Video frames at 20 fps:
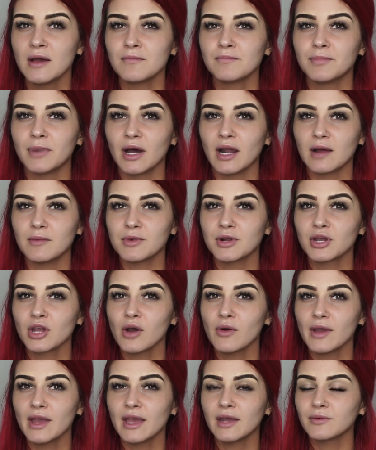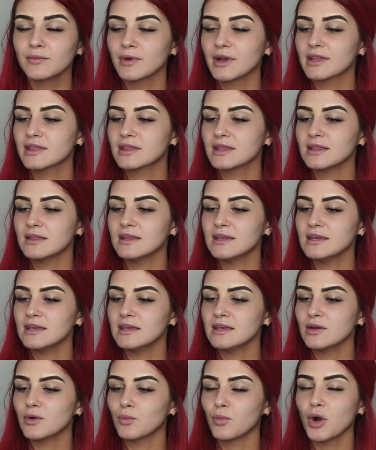But I'm going to go in with
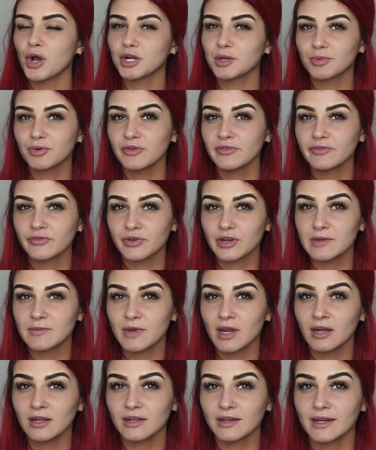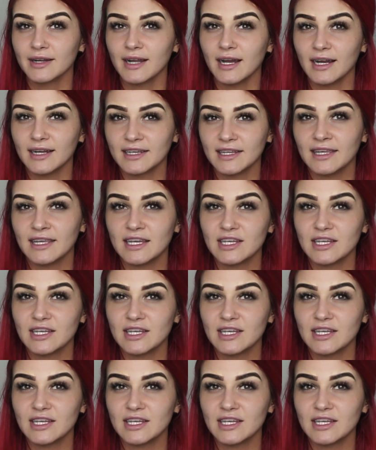the waterproof cream color in Honey.